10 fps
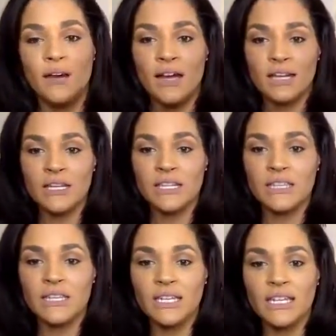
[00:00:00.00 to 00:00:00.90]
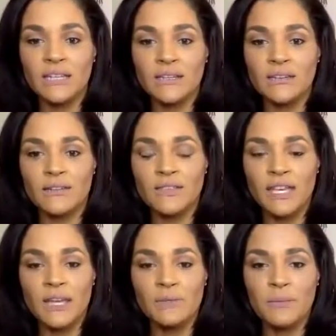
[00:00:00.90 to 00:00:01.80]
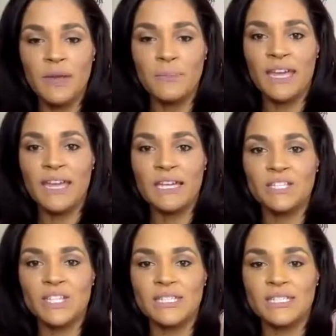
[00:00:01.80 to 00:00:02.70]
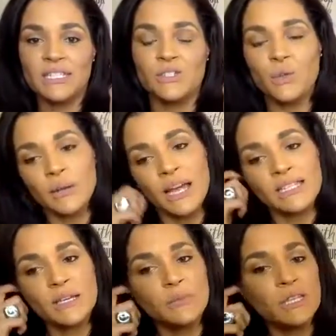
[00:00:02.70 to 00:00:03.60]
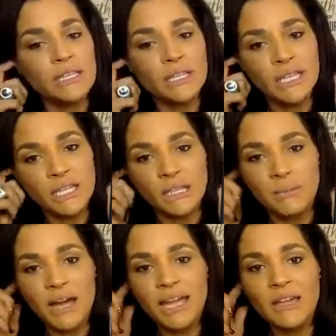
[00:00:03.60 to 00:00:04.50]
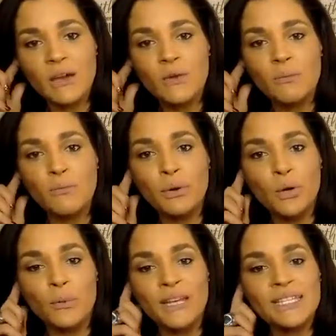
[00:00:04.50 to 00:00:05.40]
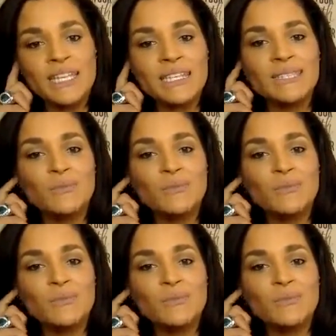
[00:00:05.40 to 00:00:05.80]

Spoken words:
I click the link. They come to my page. It says join. I tell them click the link in the bio. Boom. It takes